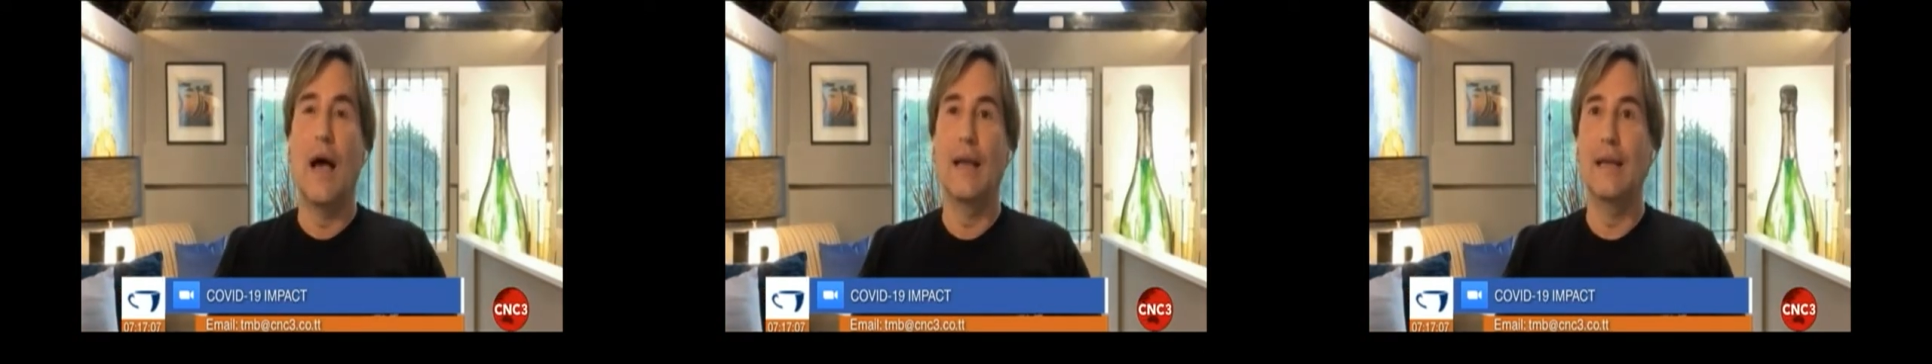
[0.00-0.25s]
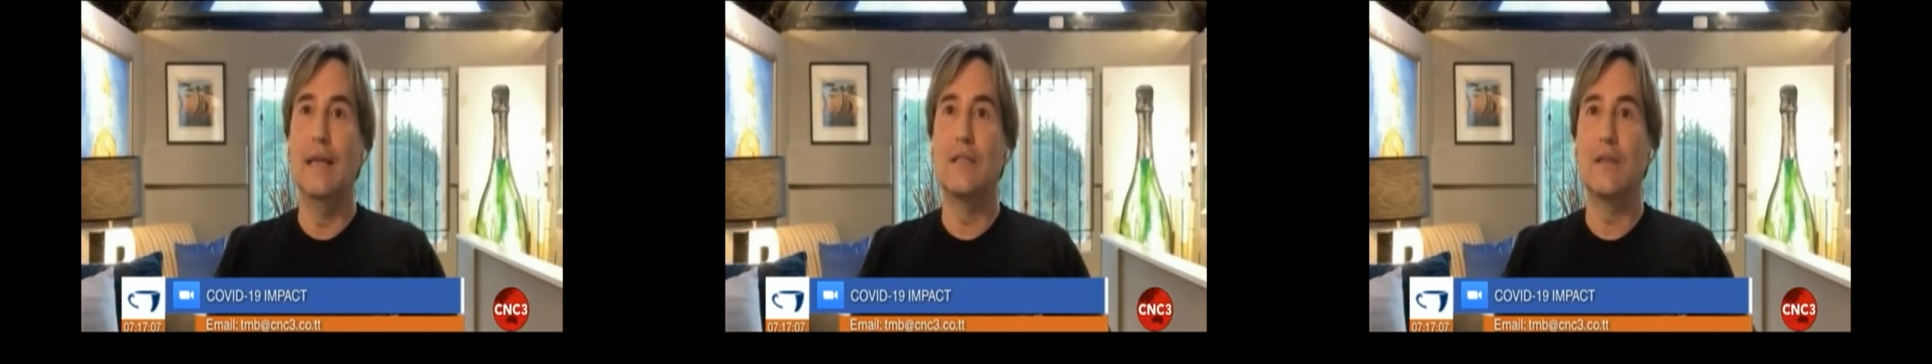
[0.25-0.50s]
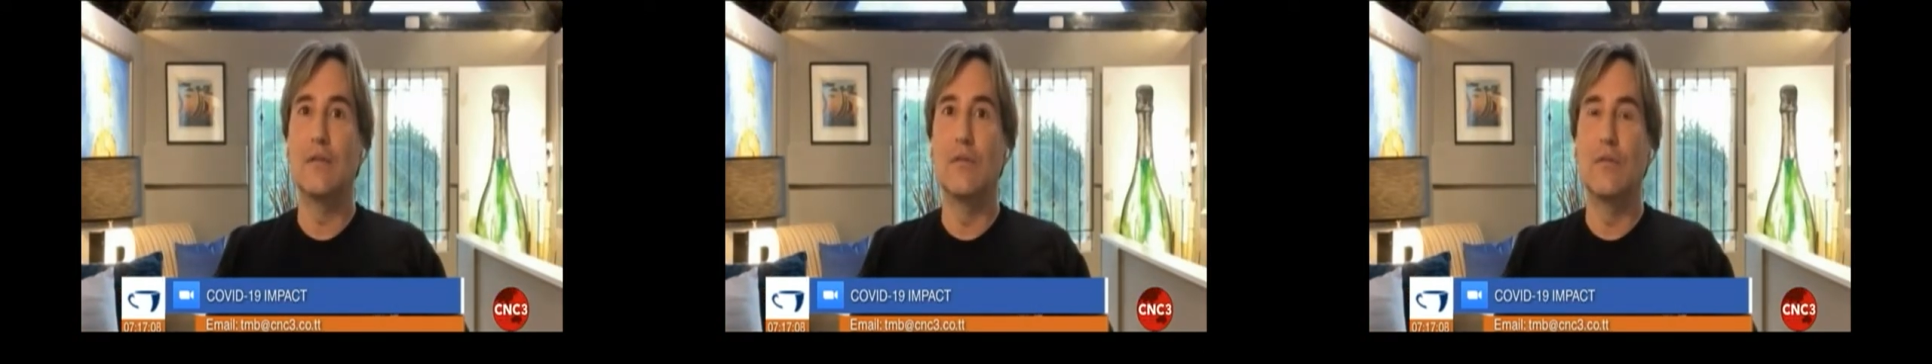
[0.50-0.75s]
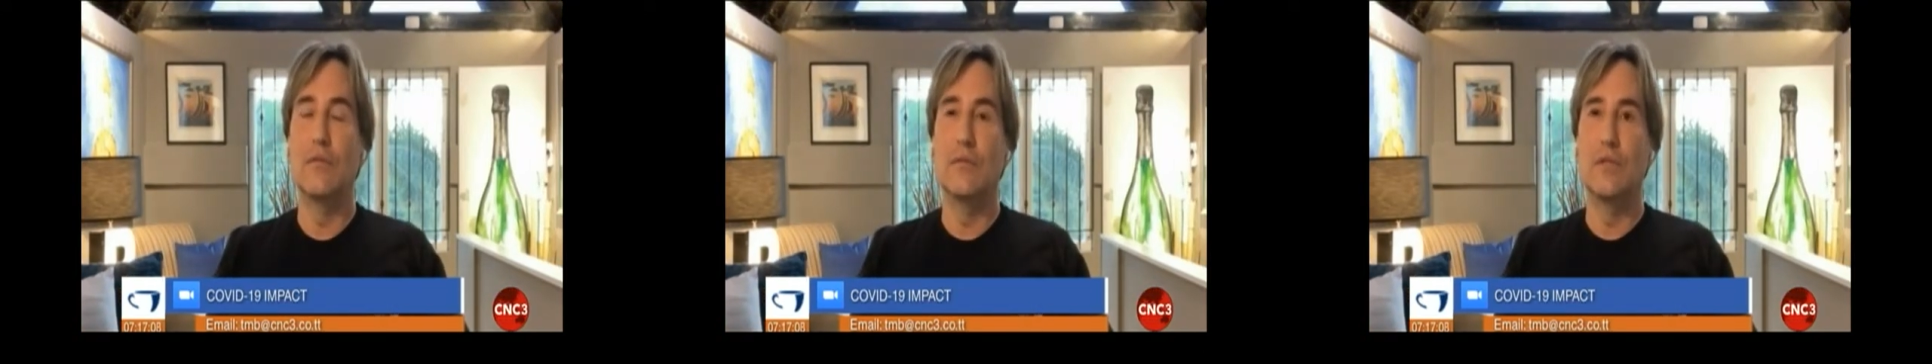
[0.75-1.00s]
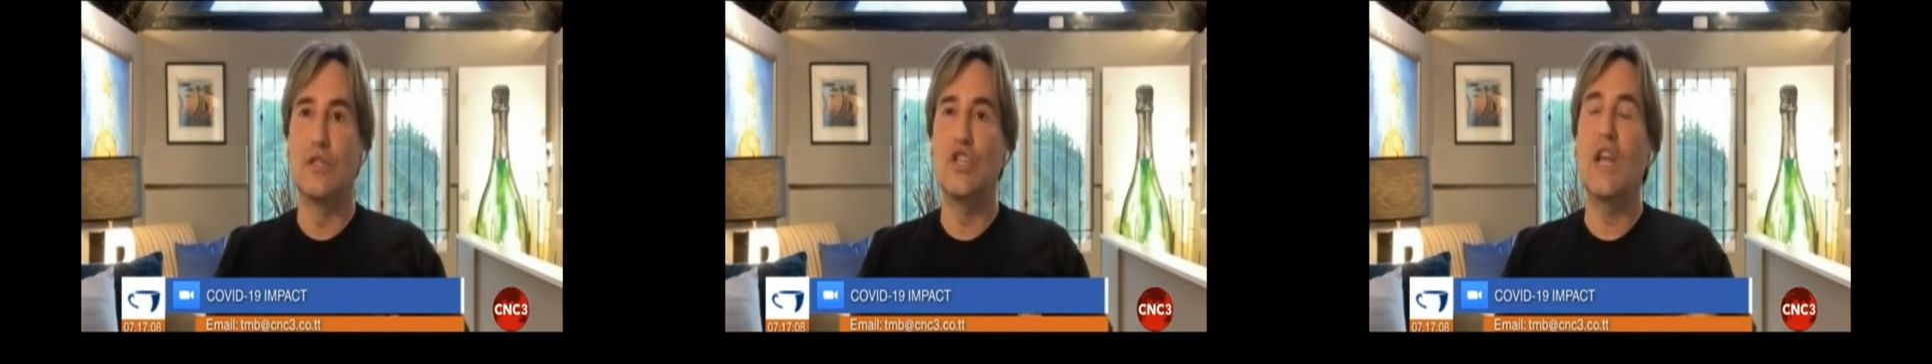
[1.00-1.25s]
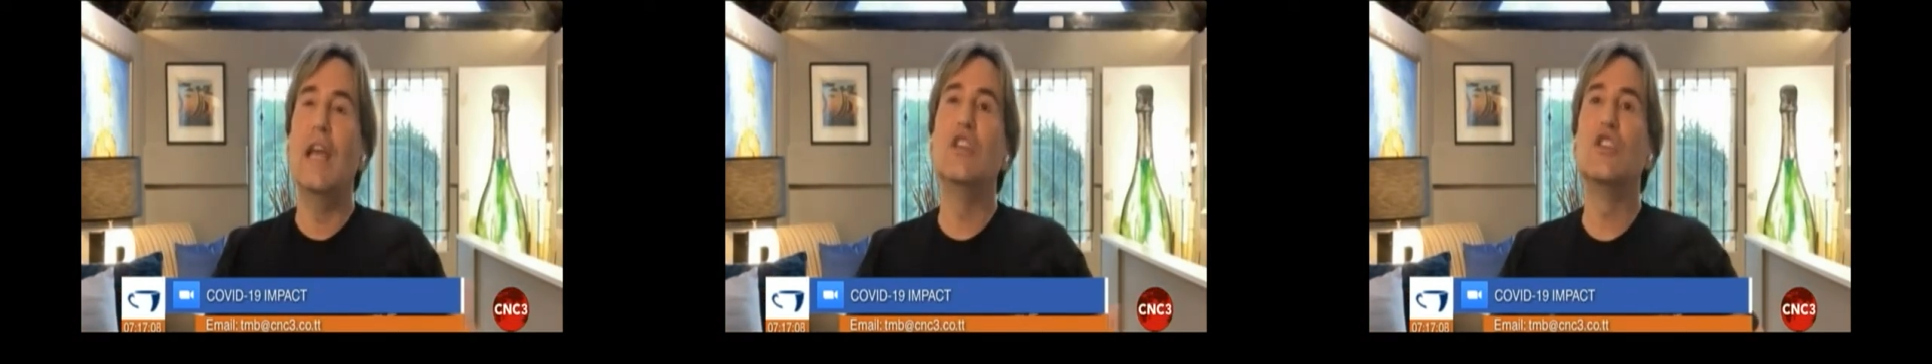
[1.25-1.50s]
I need to
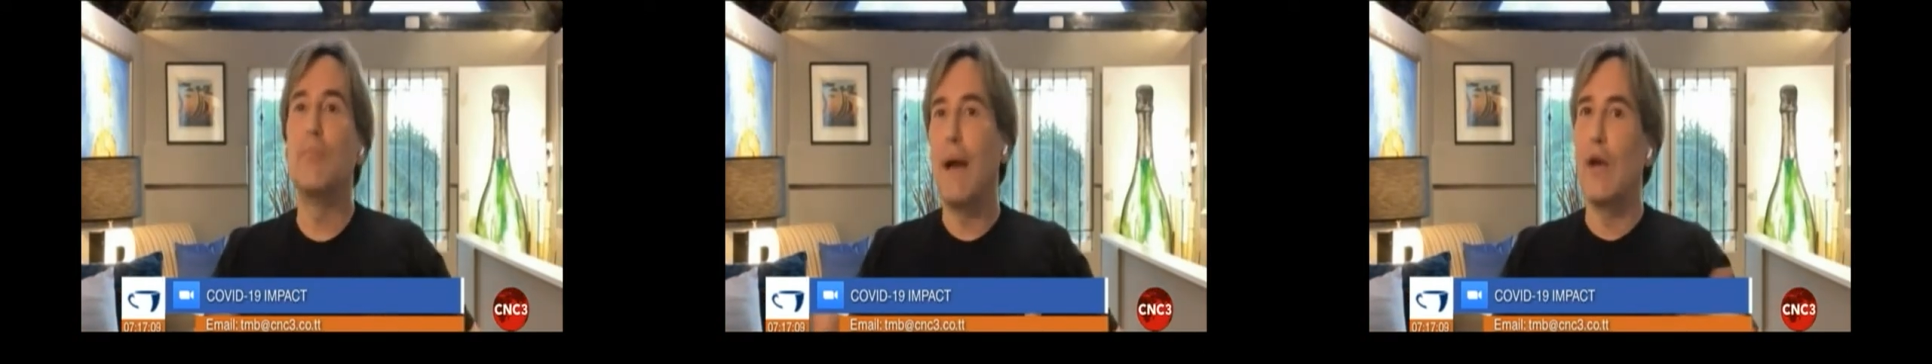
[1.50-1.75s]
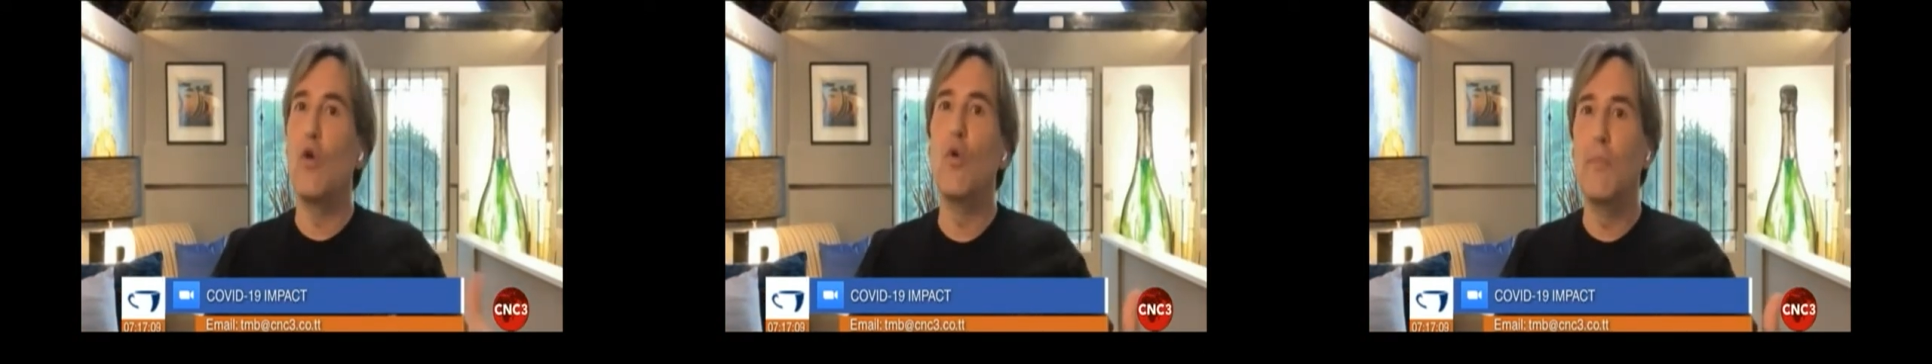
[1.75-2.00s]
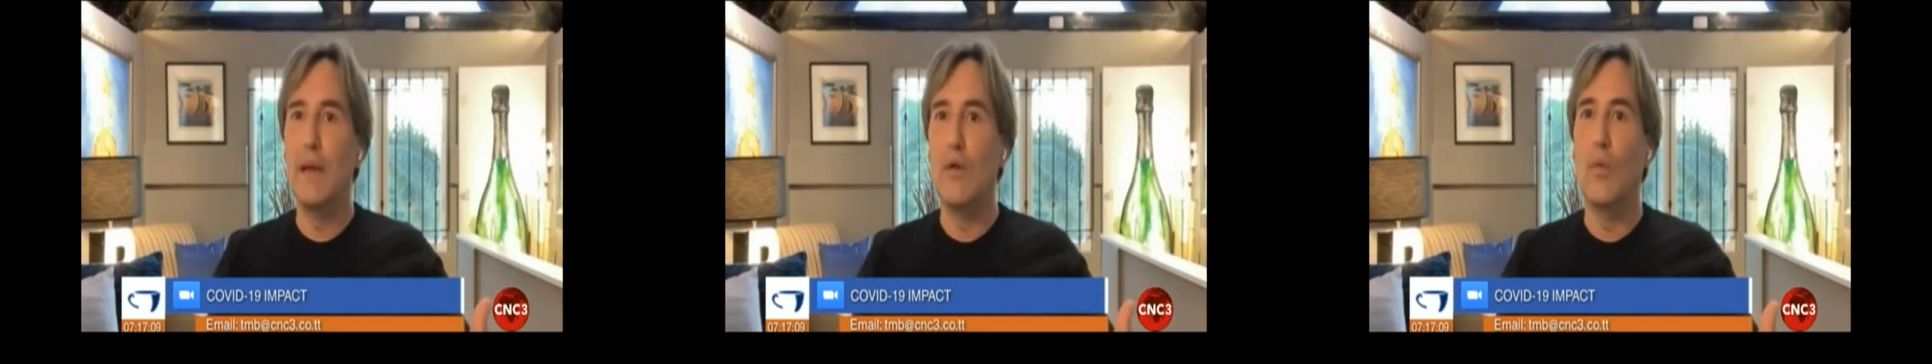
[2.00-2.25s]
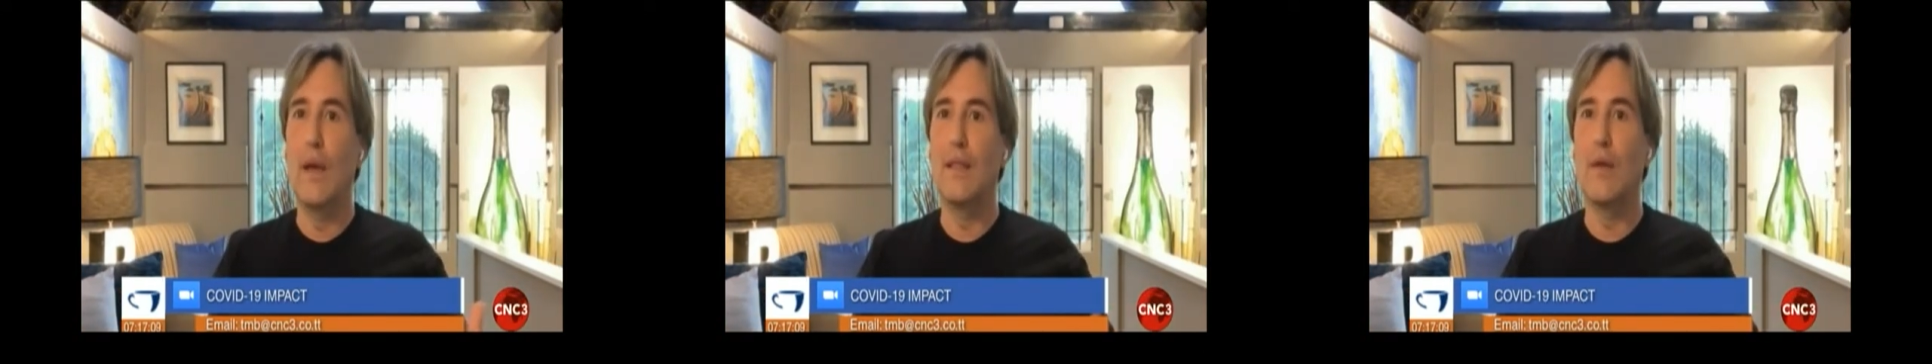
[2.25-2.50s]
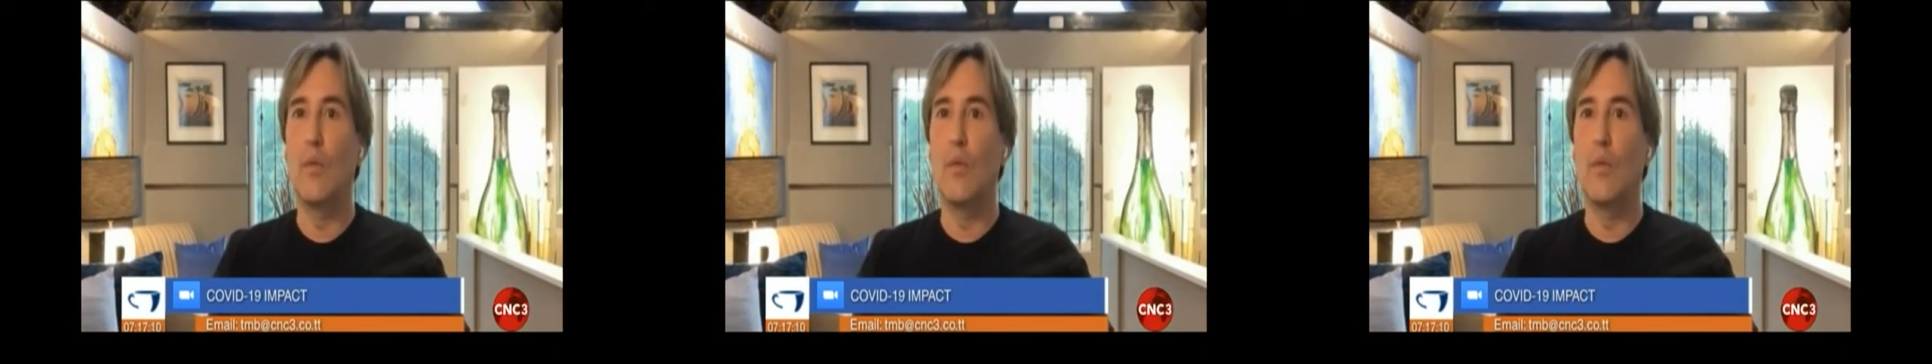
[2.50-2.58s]
change my home in a way that we